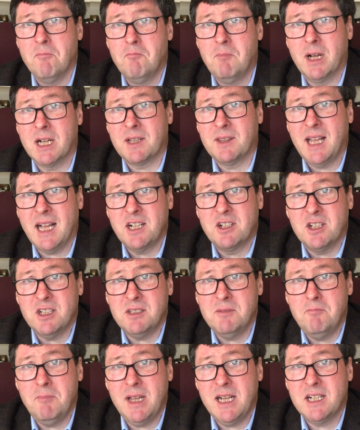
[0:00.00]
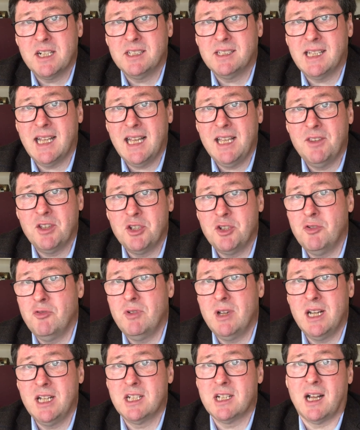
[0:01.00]
But that doesn't mean to say that
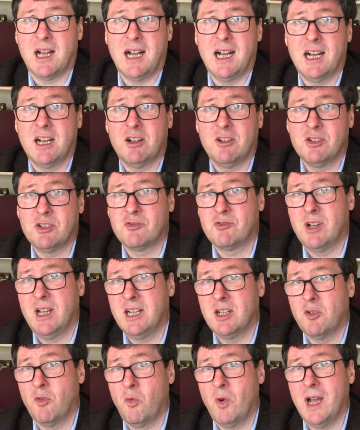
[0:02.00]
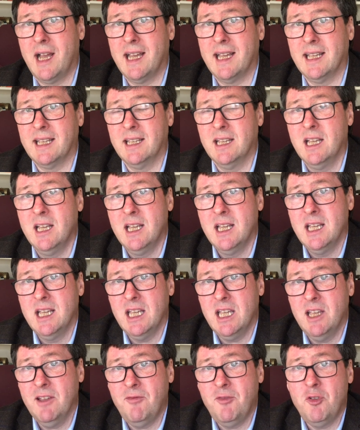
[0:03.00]
you need to hire straight away.
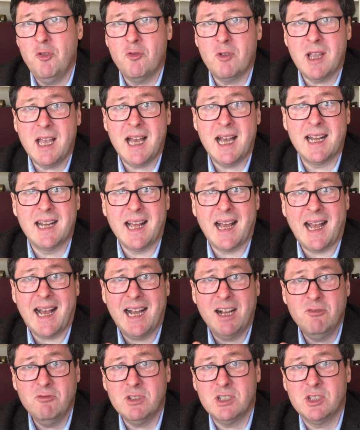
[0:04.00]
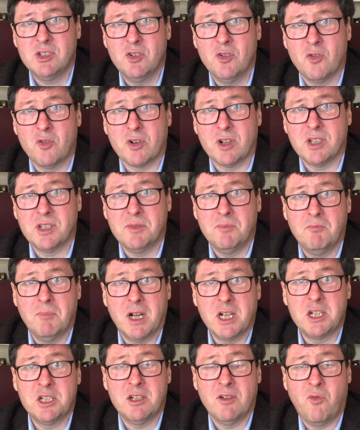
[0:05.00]
If you can outsource
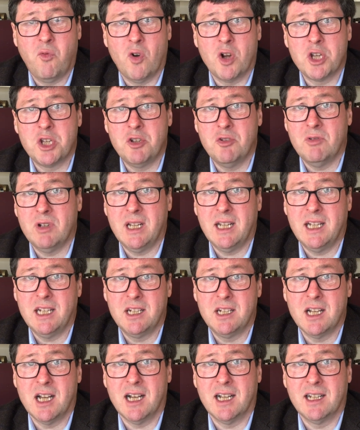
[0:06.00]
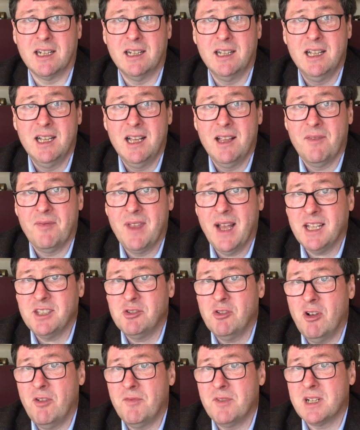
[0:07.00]
much of what you need done,
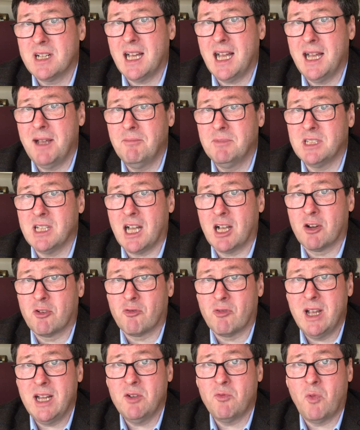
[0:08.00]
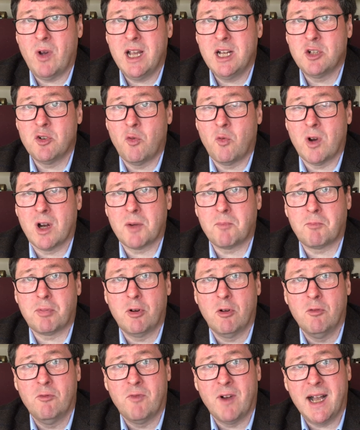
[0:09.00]
that's oftentimes a great way to work,
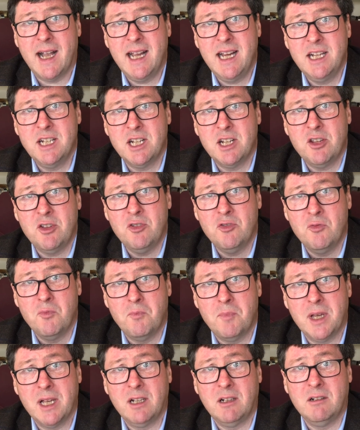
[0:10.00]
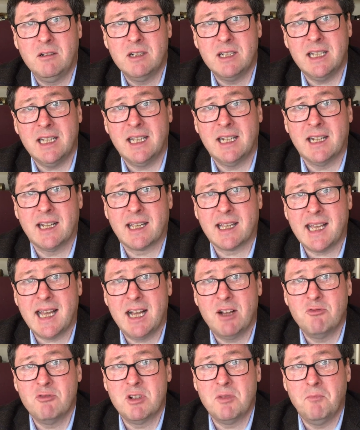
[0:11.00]
providing you build in
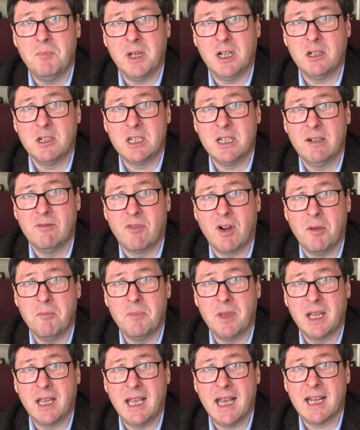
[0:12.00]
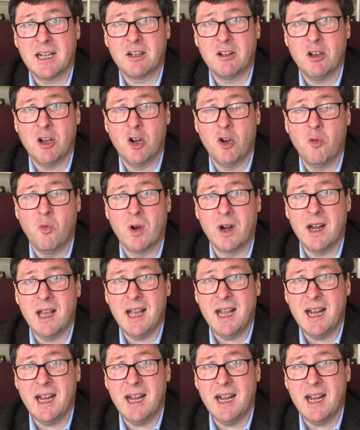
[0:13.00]
accountability from the get-go, where